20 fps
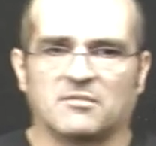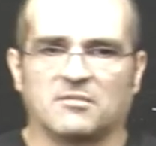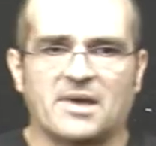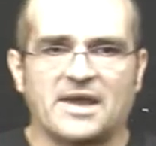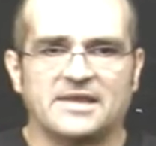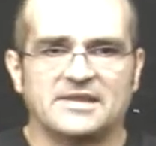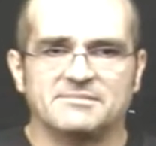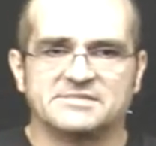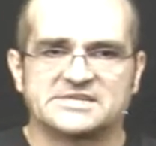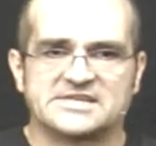
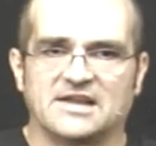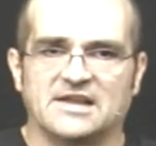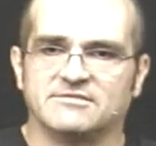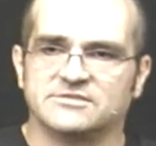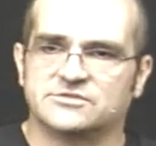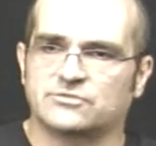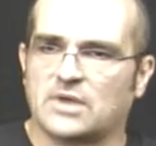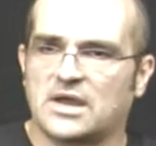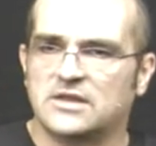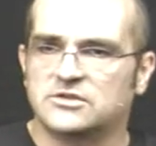by
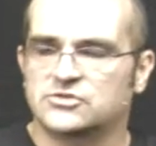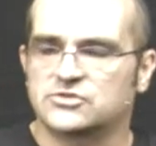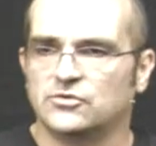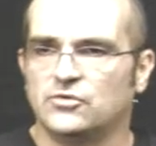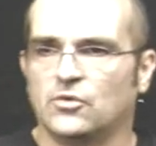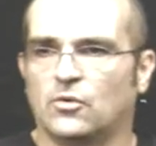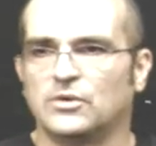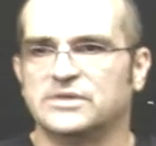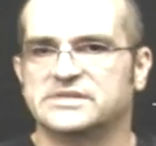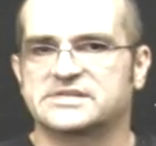themselves, right? So
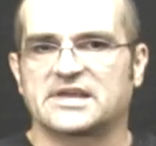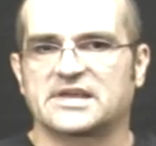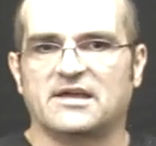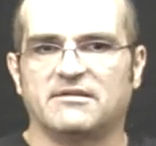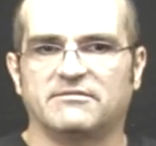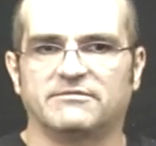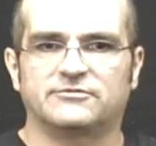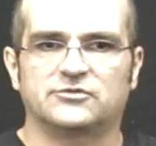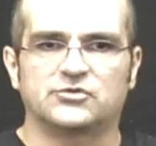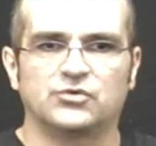you always
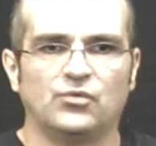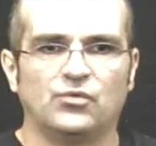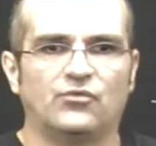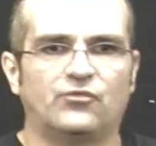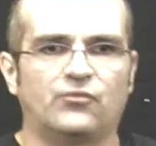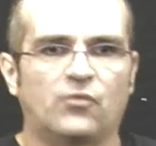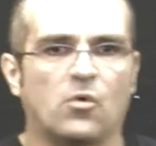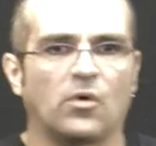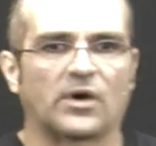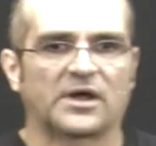have 2,
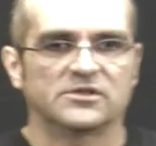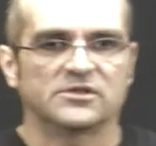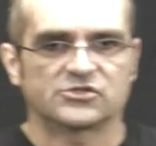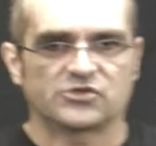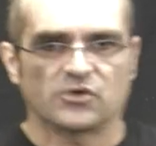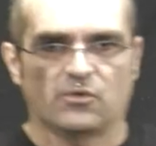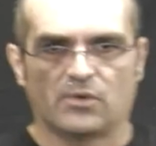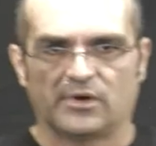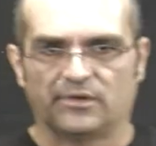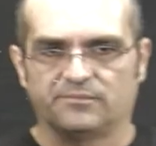4, and
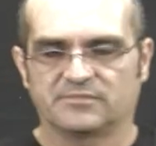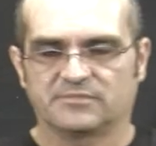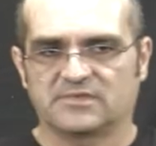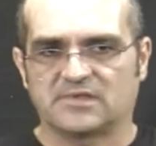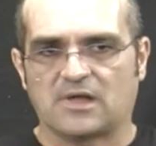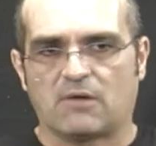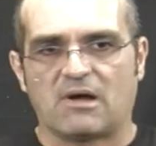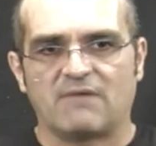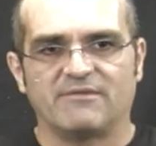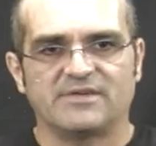so on.
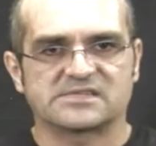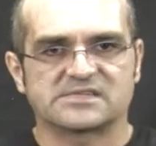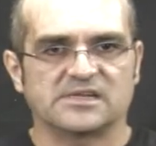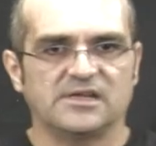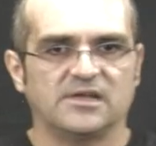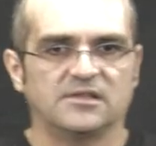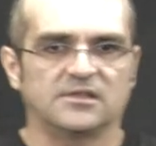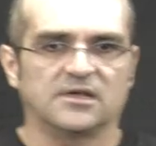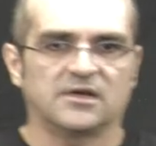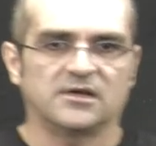Now,
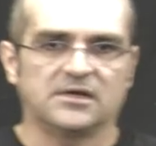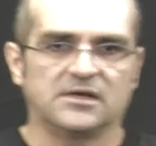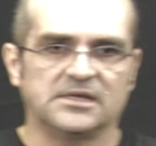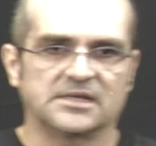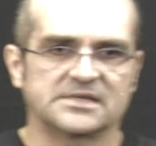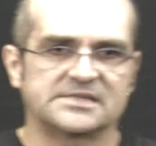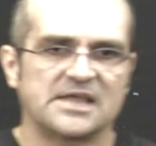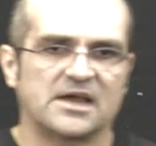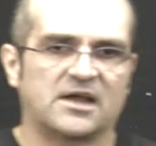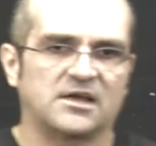obviously, in
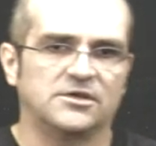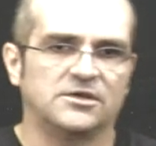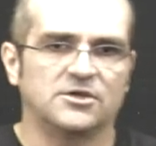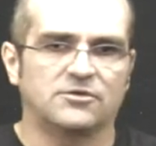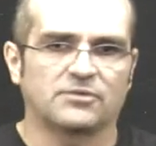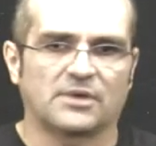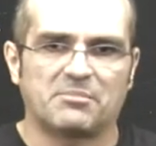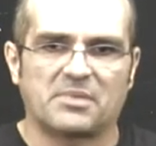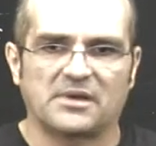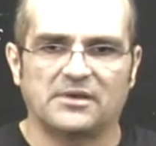a second
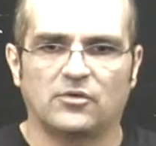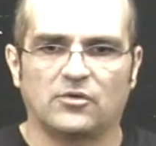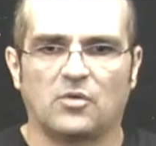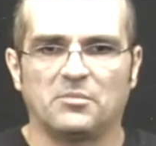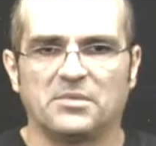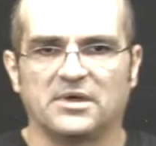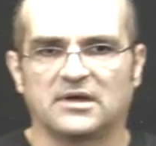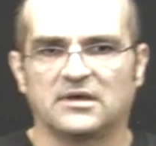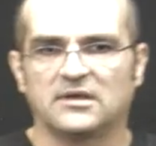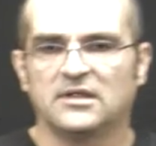degree
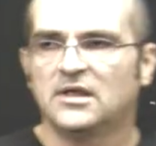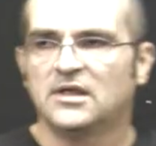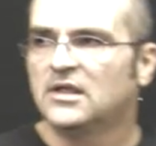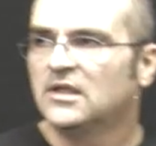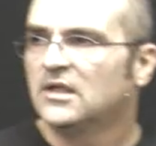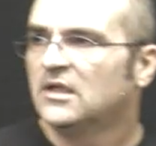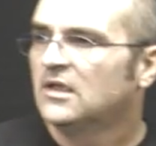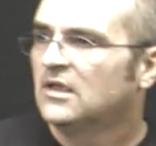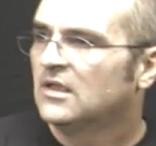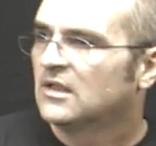polynomial,
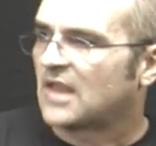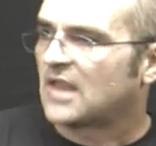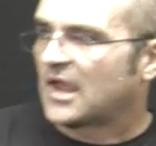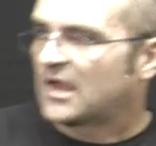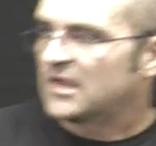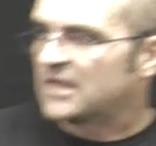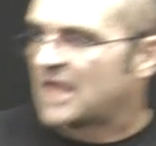like it